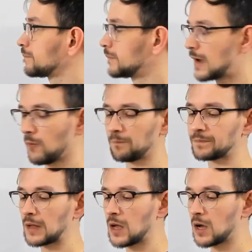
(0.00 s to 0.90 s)
Now,
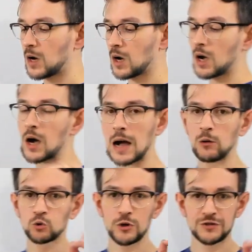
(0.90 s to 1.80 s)
how
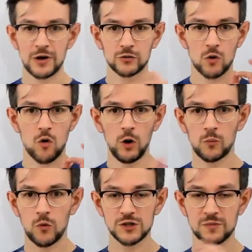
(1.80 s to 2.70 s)
to iterate over all
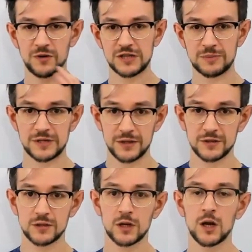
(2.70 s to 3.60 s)
possible subsets?